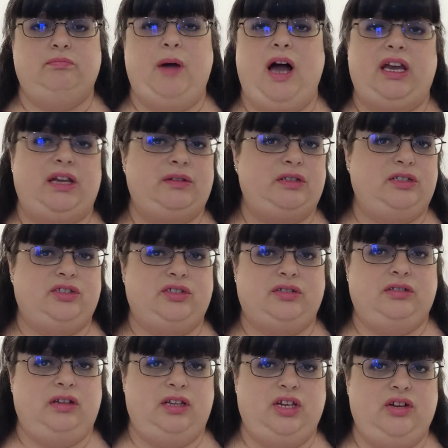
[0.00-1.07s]
pocket
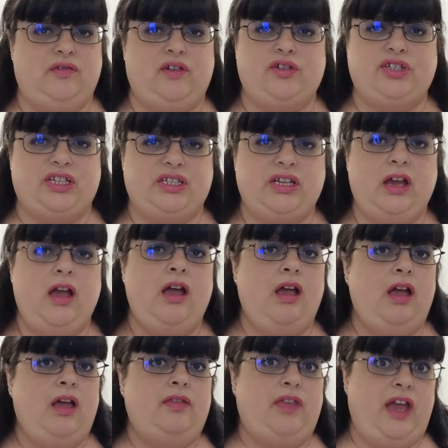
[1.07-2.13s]
universes.
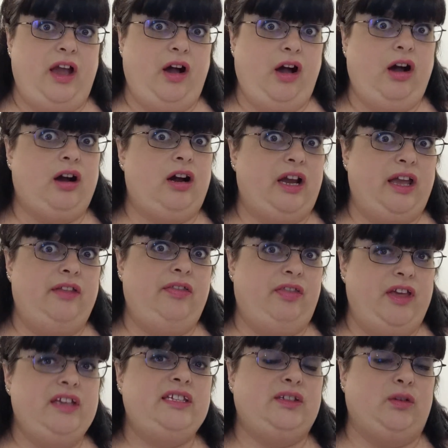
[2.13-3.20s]
They are, in
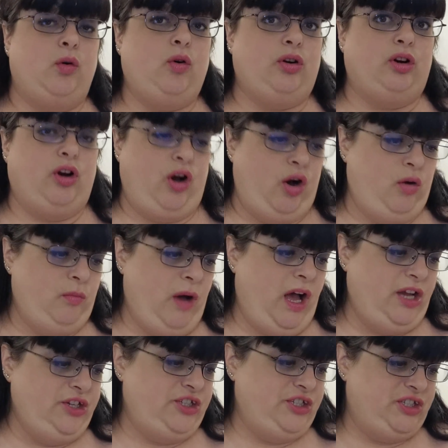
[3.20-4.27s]
this order,
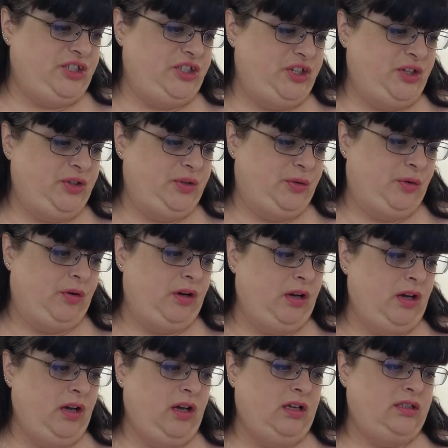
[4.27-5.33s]
homages to
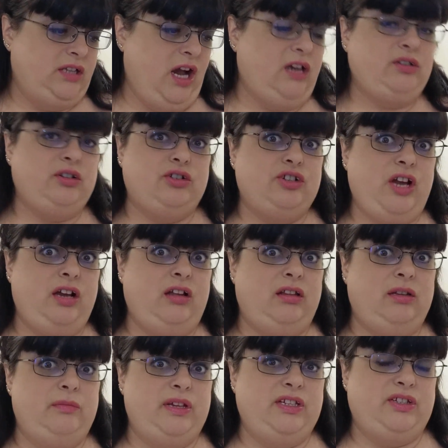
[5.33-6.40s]
Dr. Jekyll
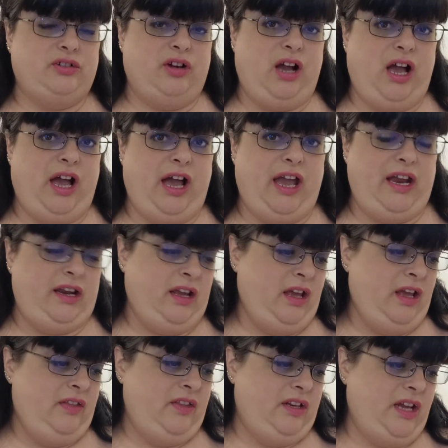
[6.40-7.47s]
and Mr. Hyde,
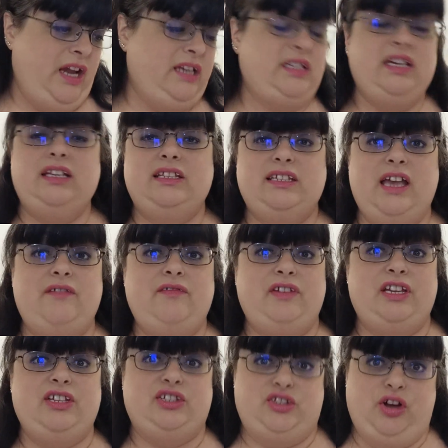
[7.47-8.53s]
the
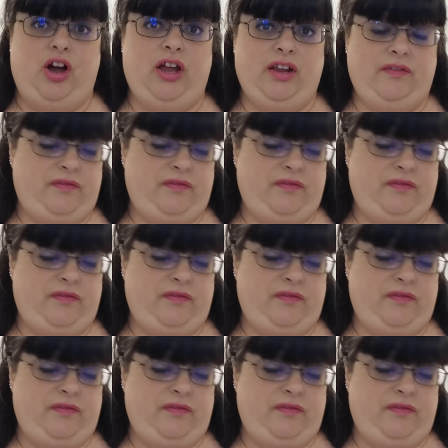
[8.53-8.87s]
1970s Dawn